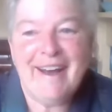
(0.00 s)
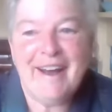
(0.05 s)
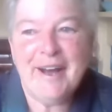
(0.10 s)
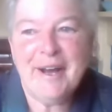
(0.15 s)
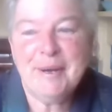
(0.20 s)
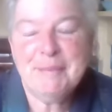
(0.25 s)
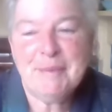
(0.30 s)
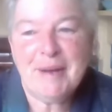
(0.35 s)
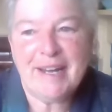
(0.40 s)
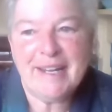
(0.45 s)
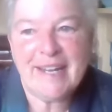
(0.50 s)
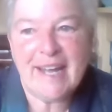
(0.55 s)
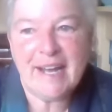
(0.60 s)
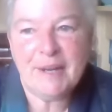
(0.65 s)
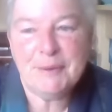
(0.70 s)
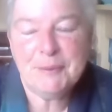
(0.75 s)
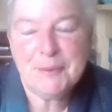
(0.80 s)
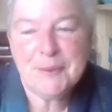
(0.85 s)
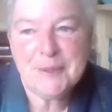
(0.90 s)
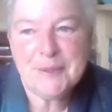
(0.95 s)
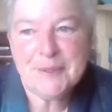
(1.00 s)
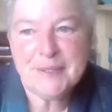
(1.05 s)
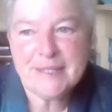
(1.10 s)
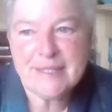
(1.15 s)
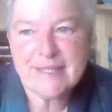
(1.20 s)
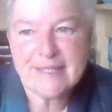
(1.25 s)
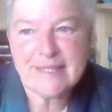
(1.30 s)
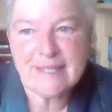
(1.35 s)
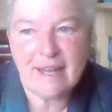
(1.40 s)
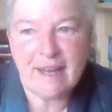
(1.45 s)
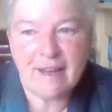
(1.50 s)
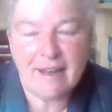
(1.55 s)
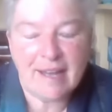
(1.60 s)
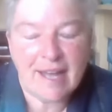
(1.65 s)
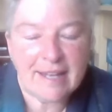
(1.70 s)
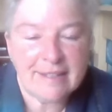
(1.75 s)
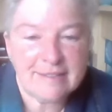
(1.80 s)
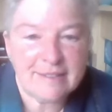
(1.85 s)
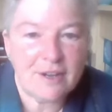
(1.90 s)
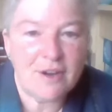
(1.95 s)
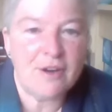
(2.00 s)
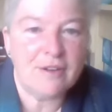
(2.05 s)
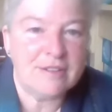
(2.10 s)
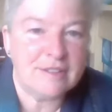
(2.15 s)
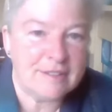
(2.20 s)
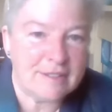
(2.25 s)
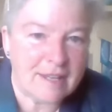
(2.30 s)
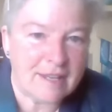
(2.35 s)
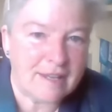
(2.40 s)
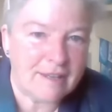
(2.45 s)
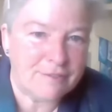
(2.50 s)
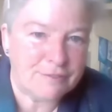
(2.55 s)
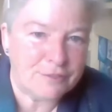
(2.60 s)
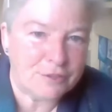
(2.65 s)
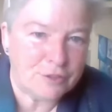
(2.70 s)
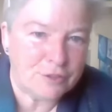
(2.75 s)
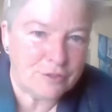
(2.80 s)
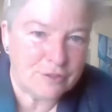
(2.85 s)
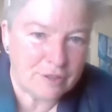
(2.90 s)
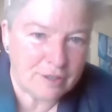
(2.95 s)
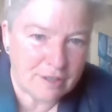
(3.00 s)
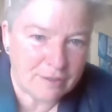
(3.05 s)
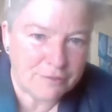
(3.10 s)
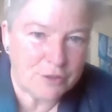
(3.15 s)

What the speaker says: And I was a head gardener there for